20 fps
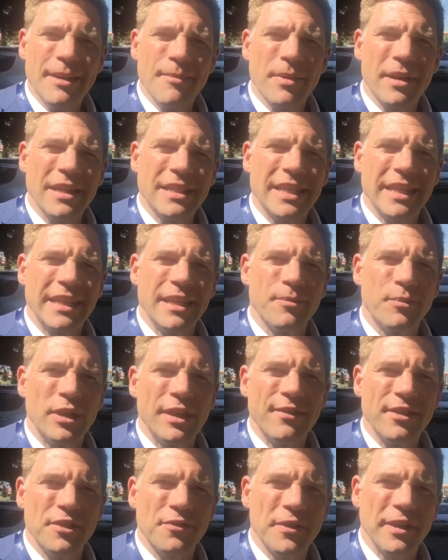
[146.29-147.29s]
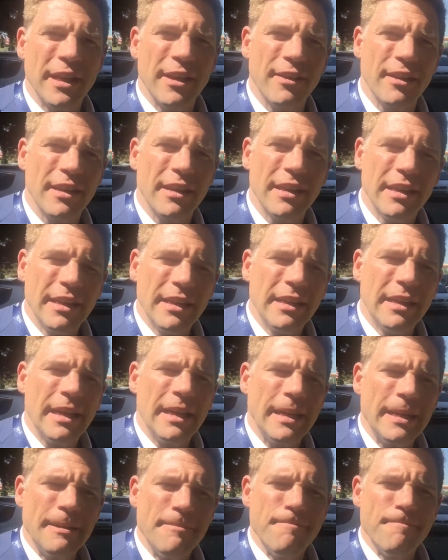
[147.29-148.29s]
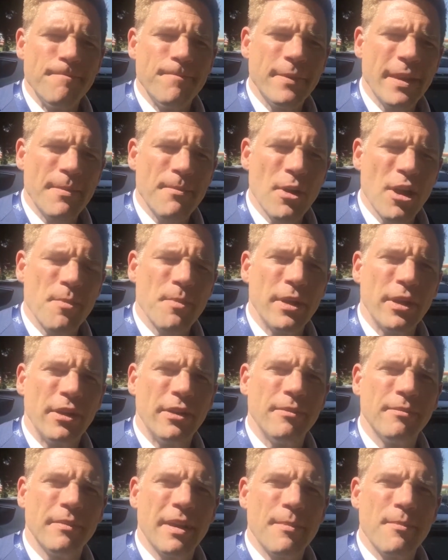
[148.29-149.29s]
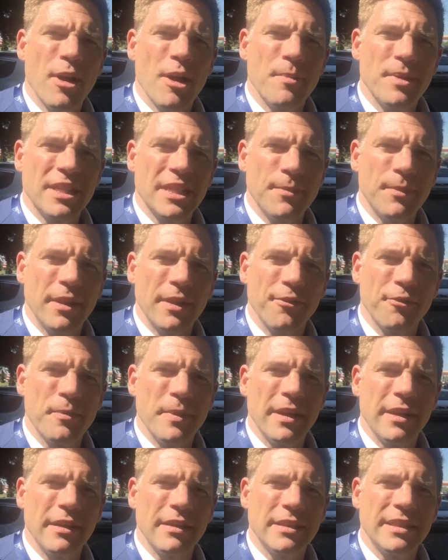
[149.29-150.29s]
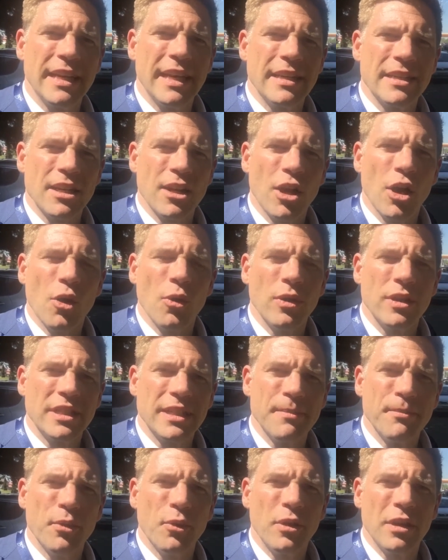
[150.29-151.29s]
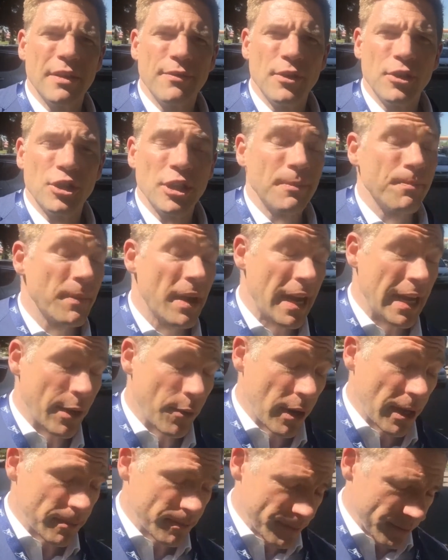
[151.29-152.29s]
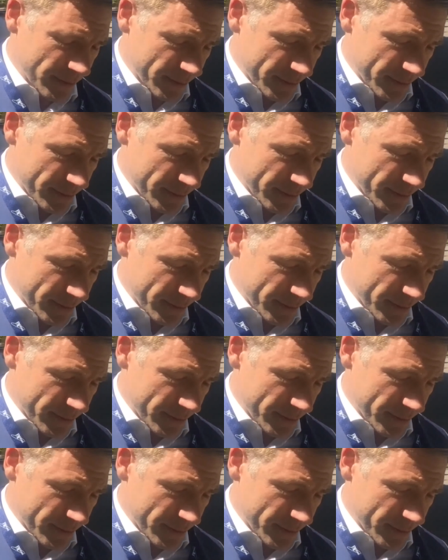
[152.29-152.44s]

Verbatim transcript: but I said in a previous video that um, that might be that might be something for me to set as a goal at some point in the future. Anyway,